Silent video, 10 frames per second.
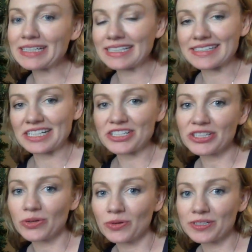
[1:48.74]
extension
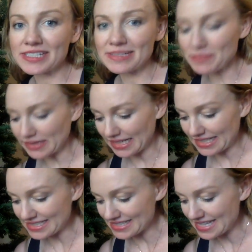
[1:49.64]
cords in
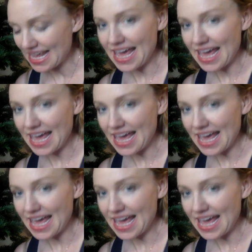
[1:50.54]
place